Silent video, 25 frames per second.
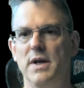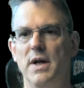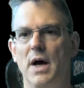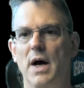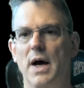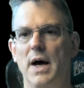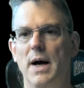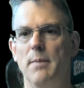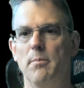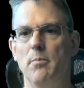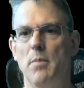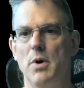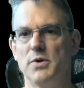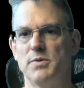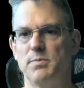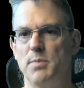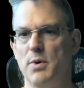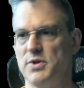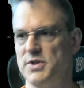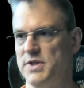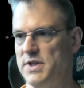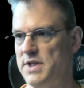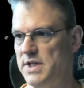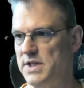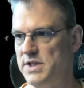uh, most
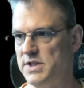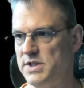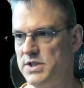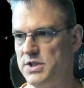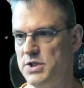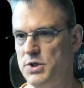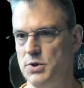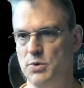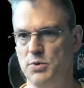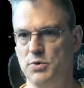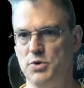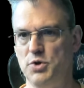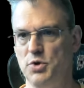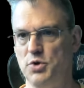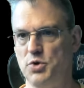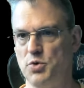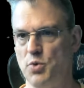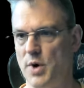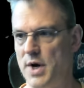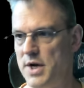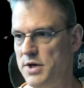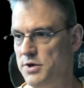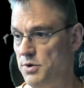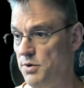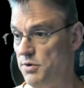most of these two
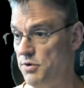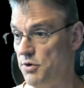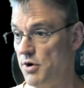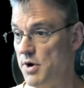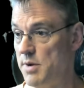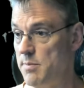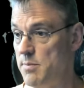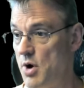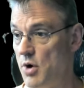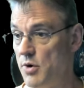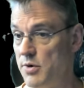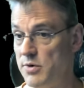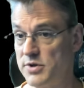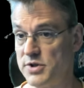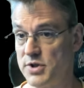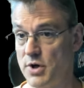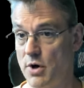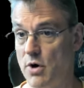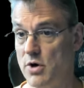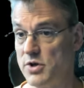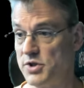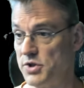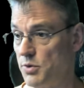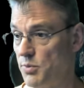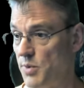220 230 motors
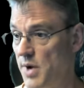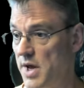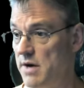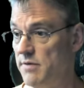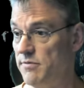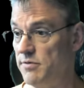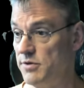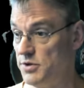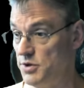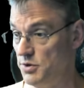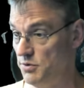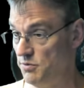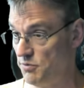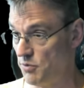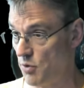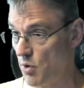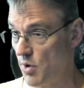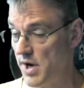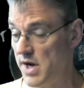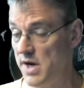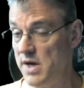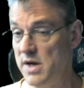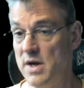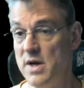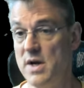are also rated for
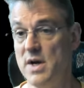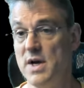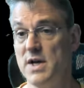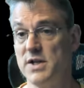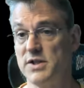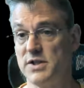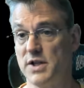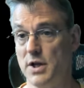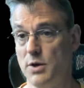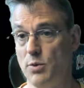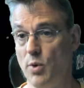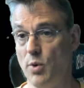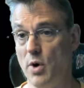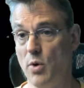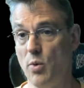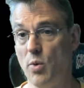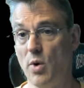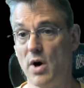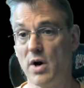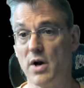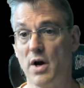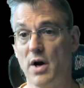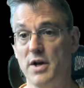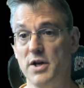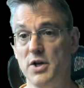240 so they will
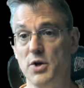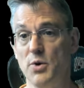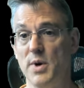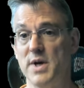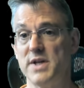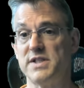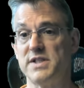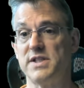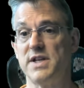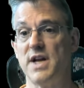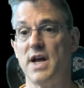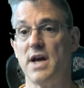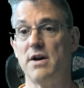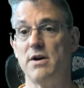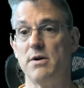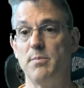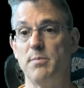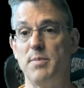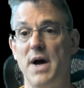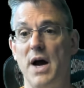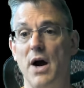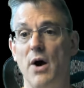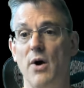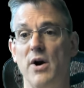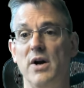work on us standard
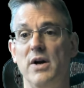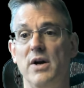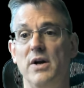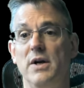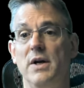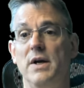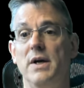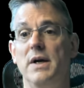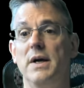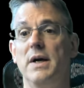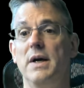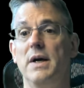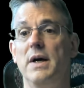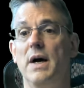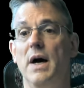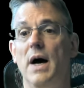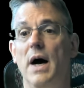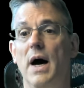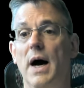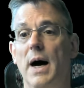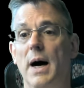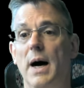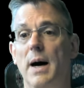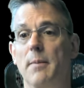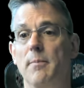power
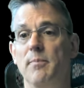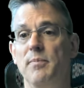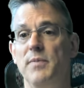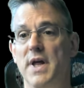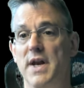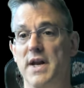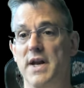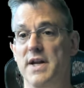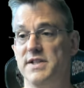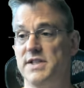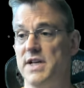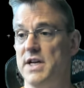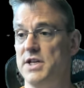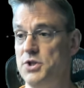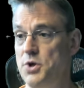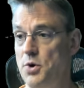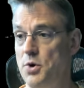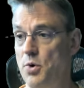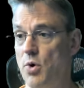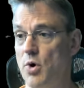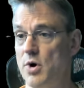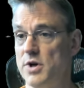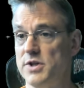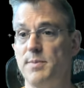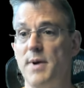um, it is a two
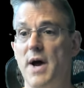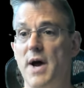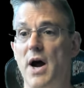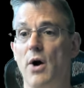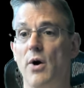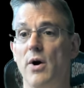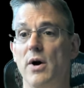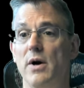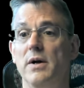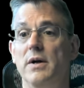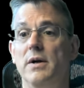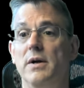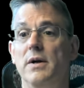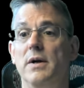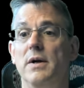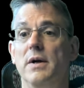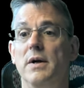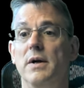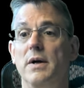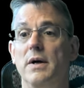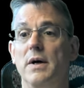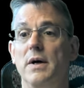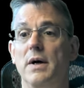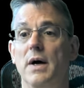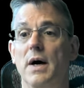horsepower
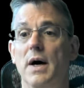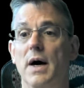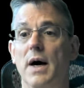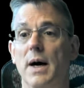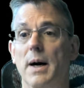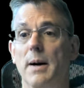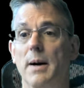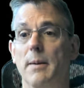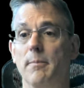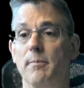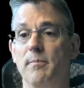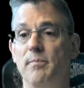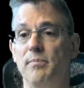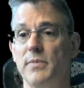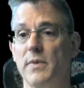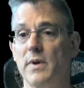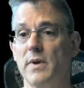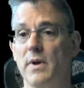um,